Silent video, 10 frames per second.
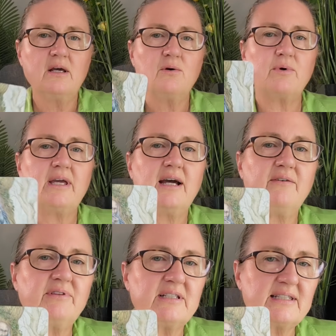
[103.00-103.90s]
We
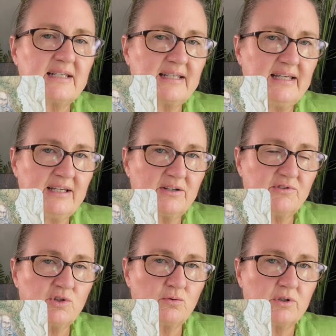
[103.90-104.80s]
have this King of
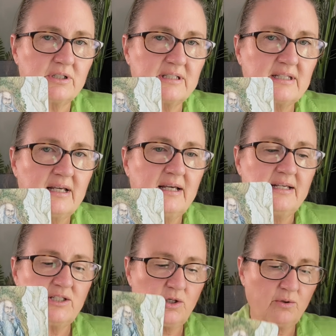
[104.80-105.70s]
Swords.
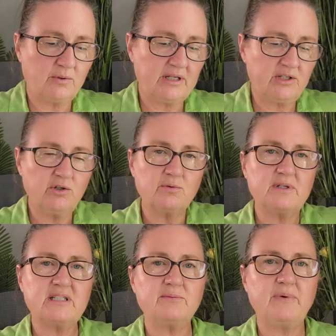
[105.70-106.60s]
So in your
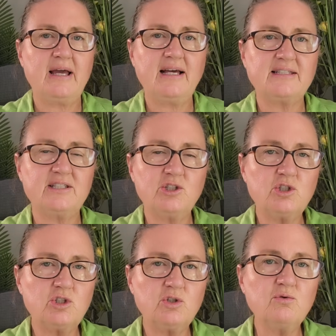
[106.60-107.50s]
recent past, this
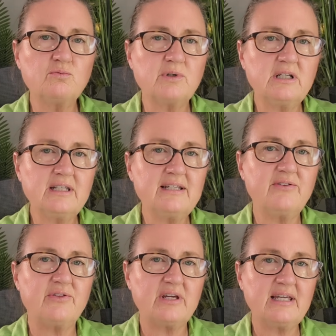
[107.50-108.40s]
is you really
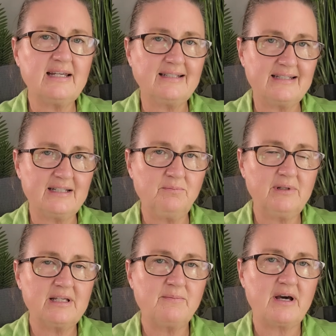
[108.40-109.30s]
thinking
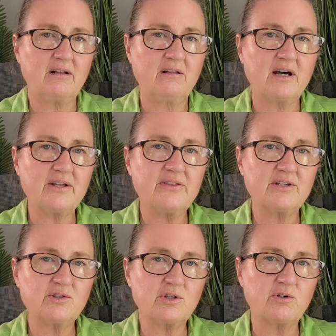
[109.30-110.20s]
deeply about a lot of
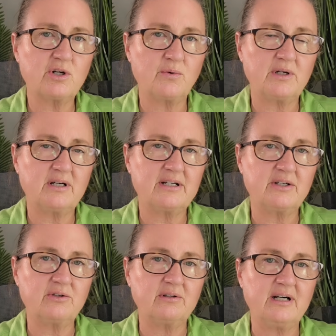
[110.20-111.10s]
things that are going on in
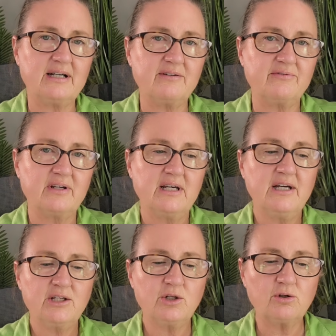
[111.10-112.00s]
your life.
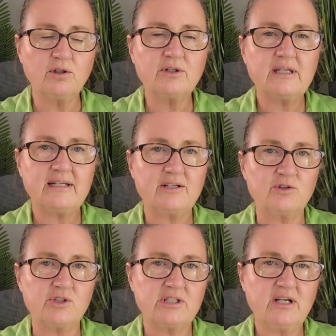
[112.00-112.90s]
You're looking at
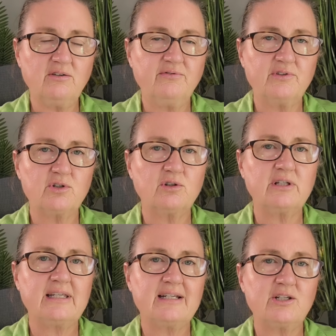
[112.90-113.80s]
yourself. You're
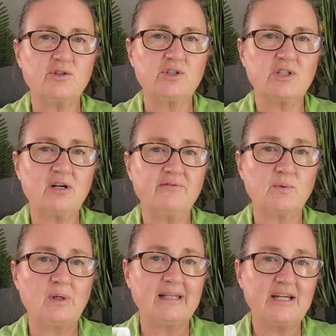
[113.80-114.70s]
looking at yourself in
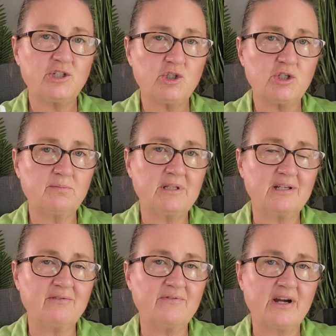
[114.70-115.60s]
relationship to
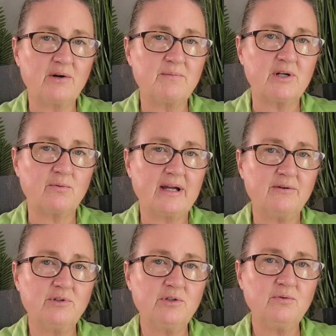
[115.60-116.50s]
the environment
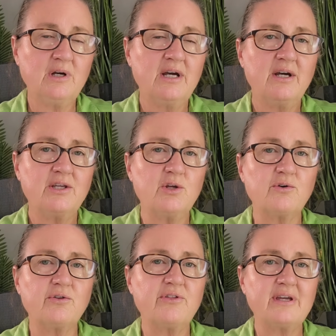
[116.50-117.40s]
around you.
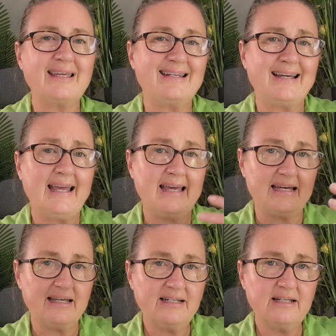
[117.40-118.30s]
You're thinking
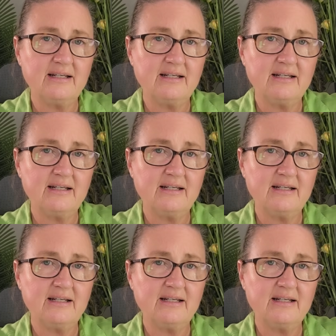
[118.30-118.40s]
ahead.